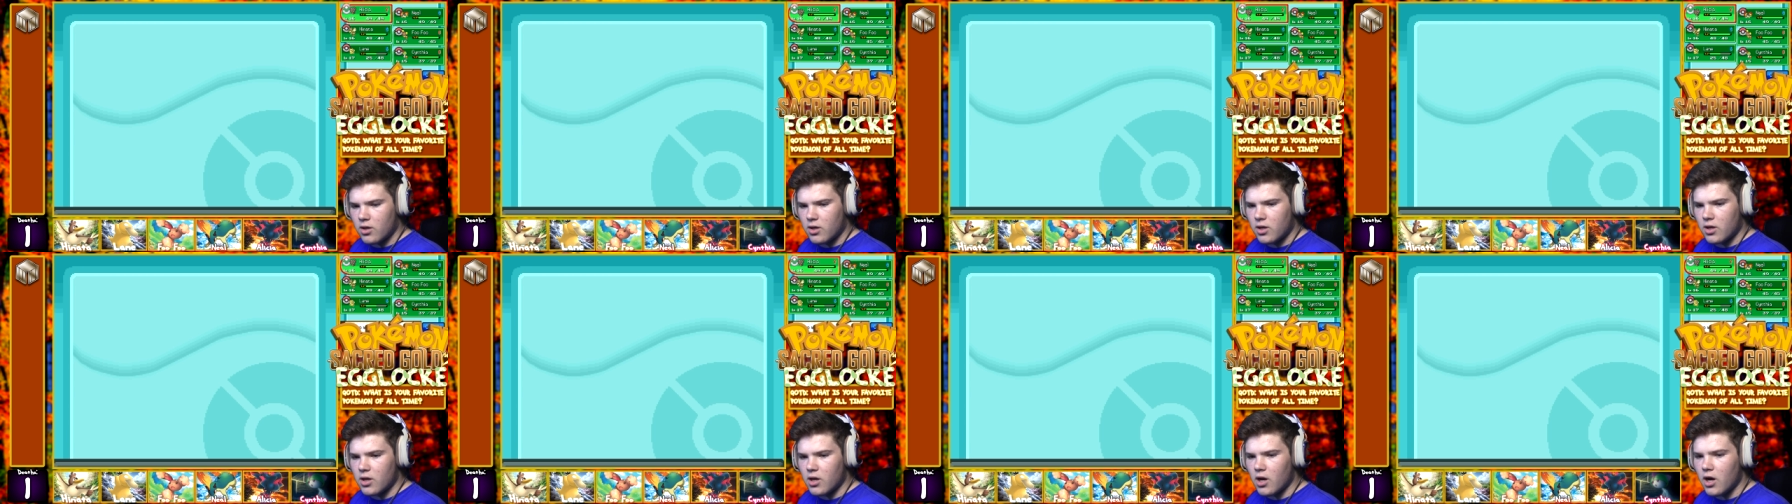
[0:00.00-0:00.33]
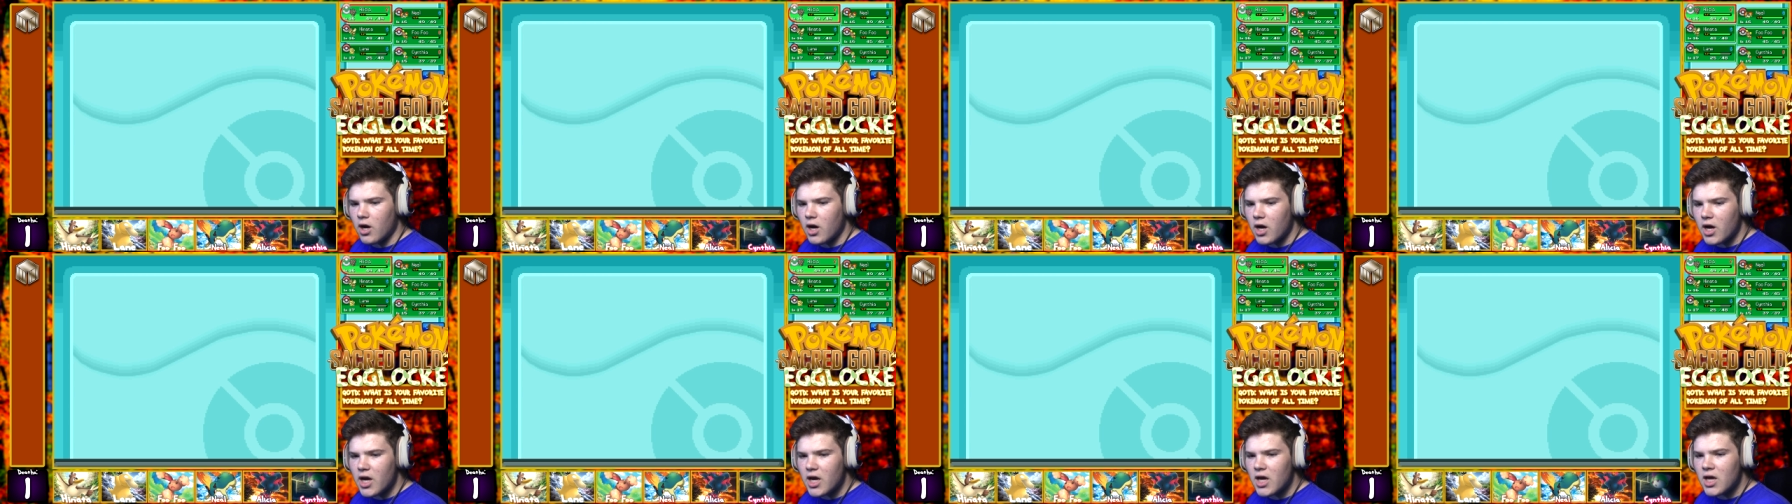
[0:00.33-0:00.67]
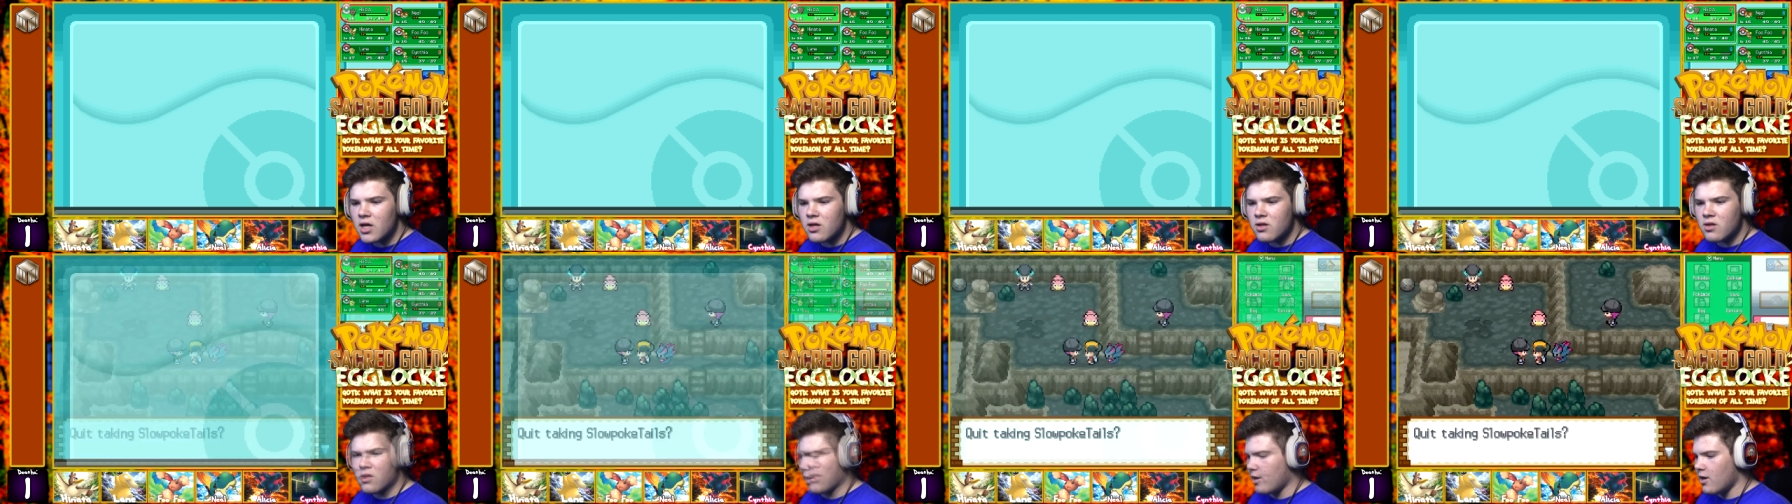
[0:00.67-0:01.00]

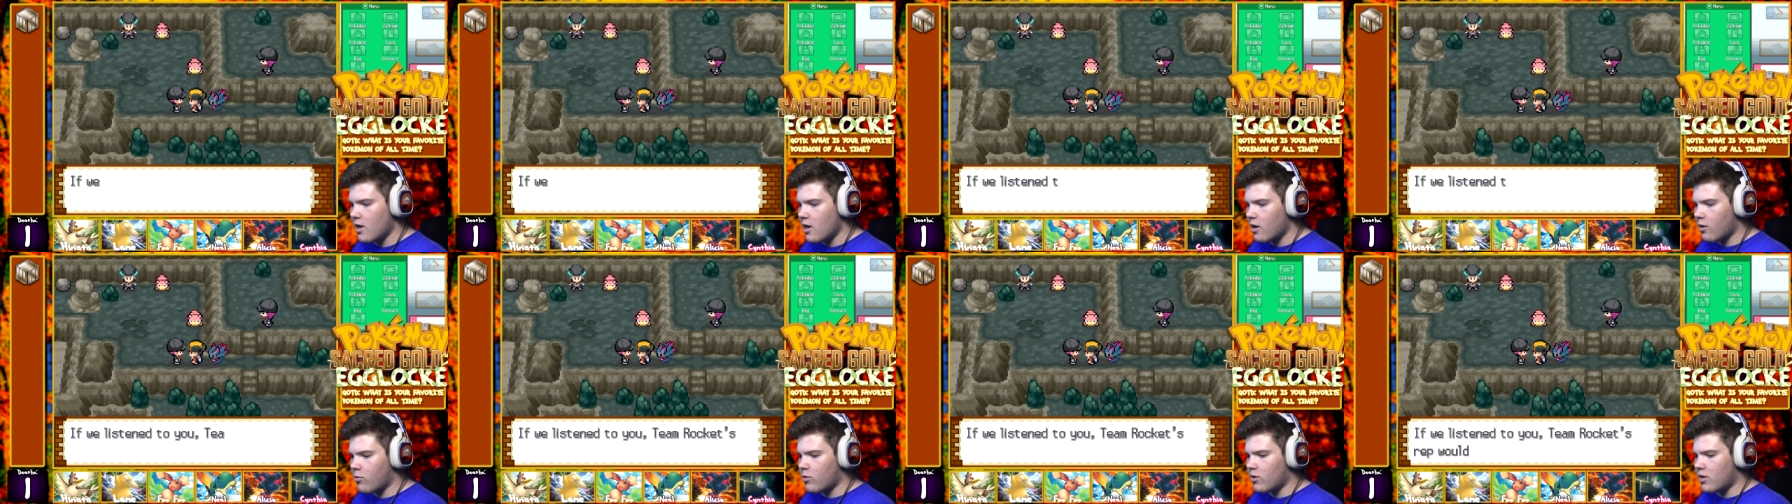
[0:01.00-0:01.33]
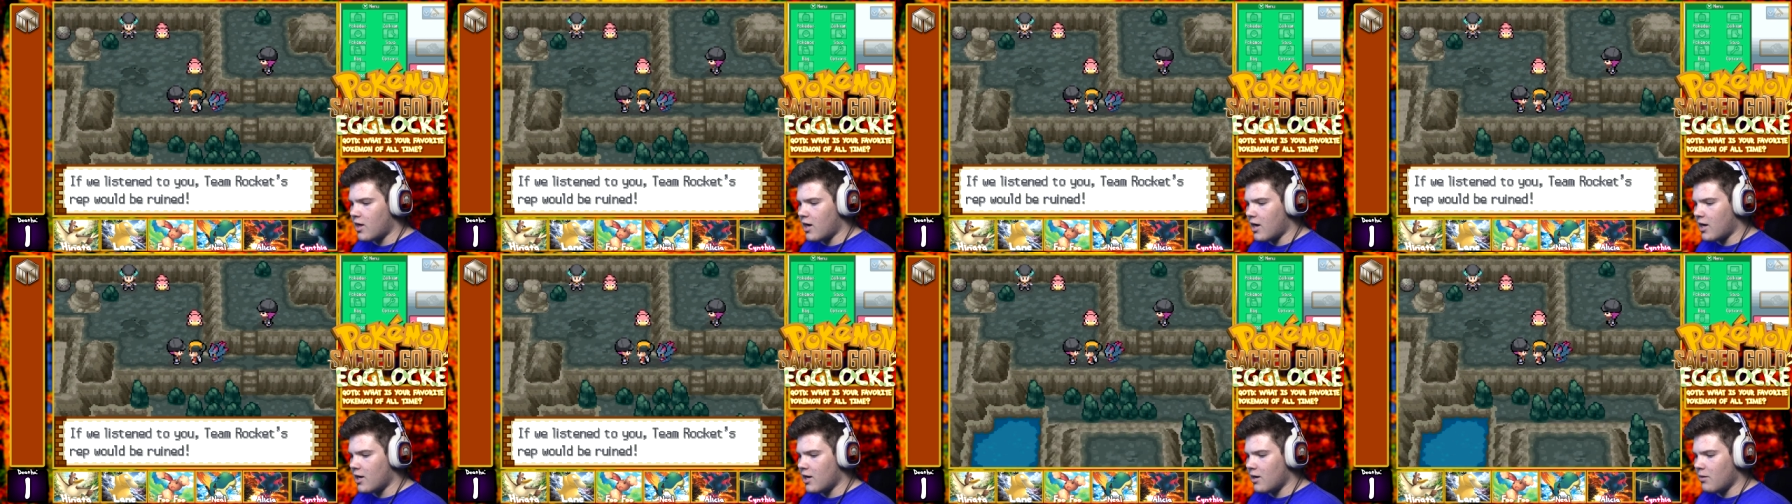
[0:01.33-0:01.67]
Nice. Quit taking